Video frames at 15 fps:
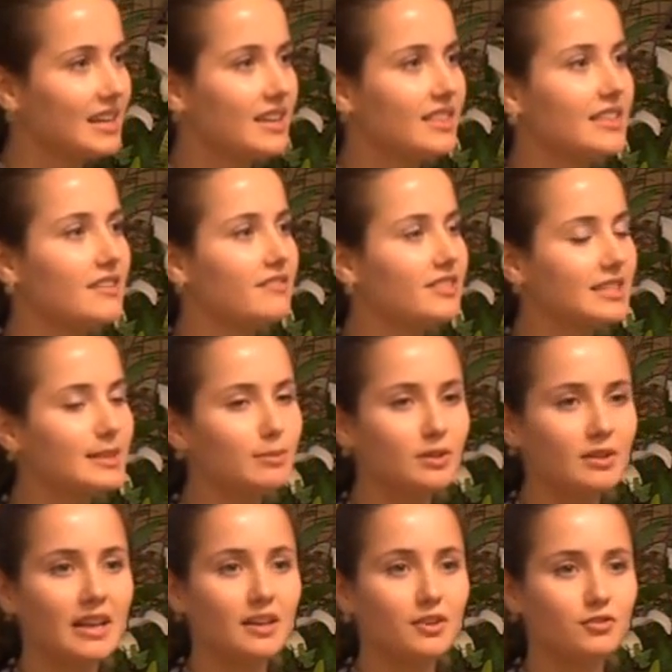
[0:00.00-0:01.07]
They're
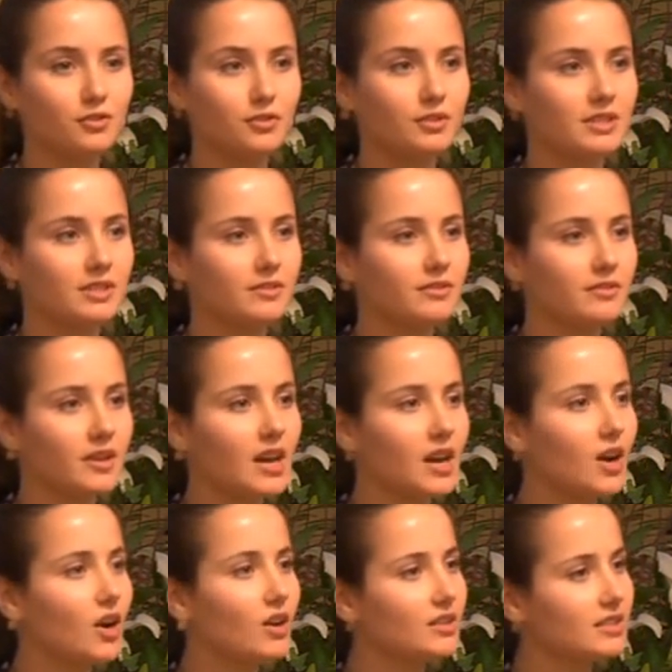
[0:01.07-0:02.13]
visible and intrusive, a
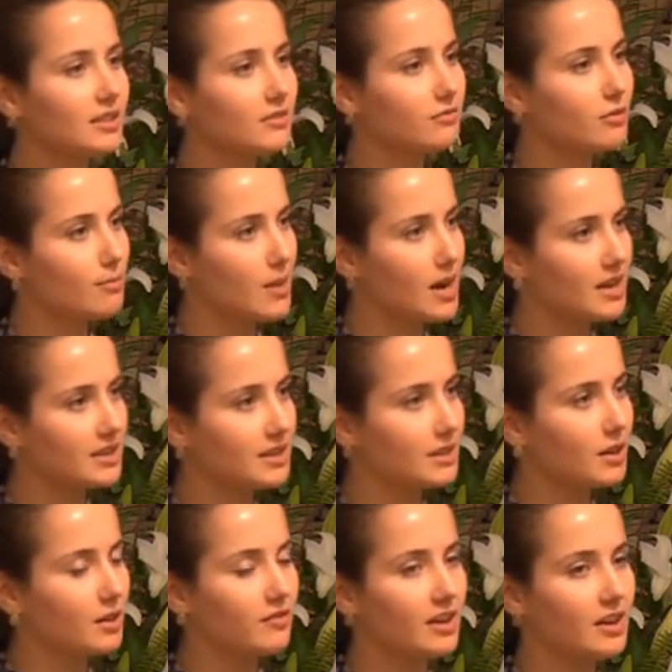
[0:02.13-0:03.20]
constant reminder
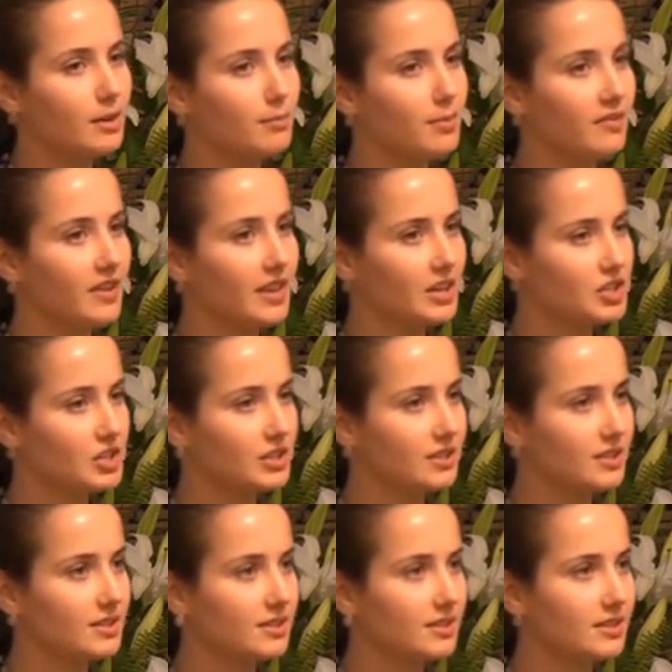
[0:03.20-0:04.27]
of our
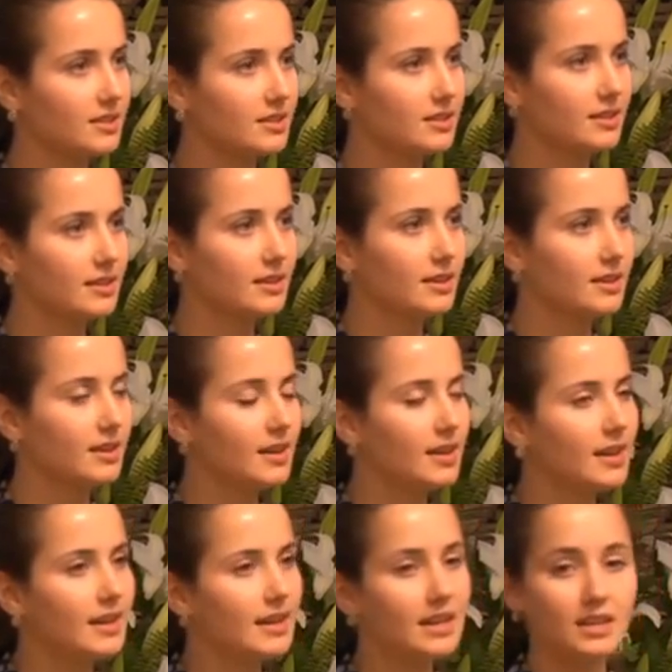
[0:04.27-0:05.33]
imperfections.
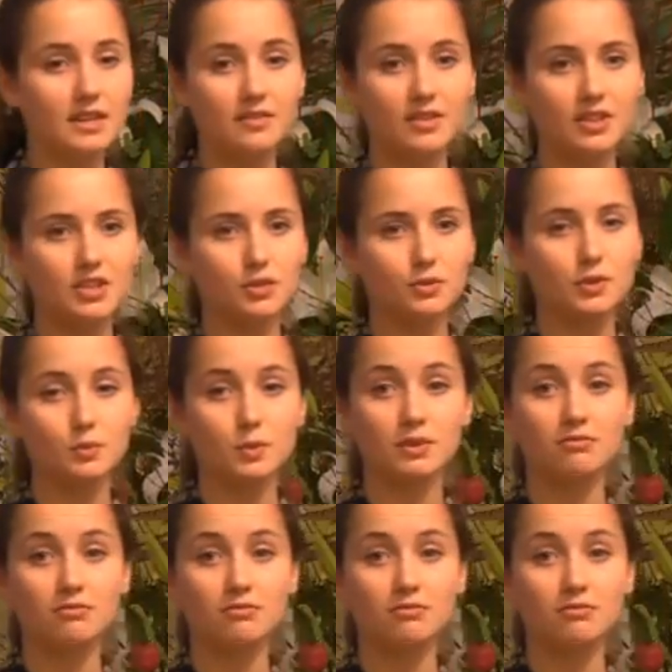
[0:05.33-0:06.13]
Individuals with